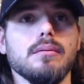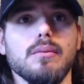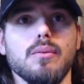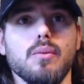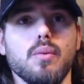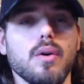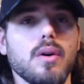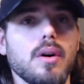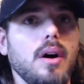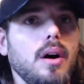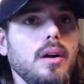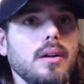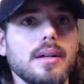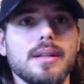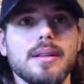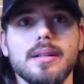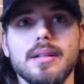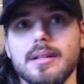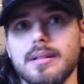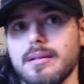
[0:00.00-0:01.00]
we're all
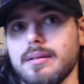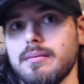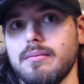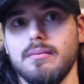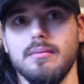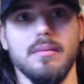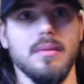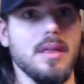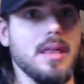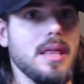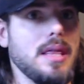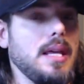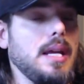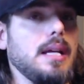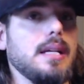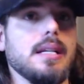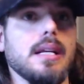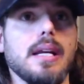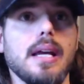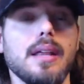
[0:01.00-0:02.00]
in this thing
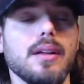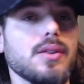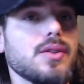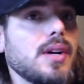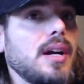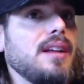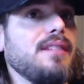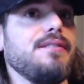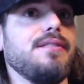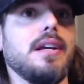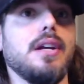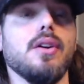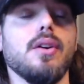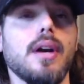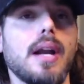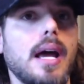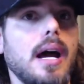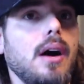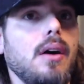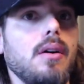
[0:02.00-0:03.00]
together trying to figure it out.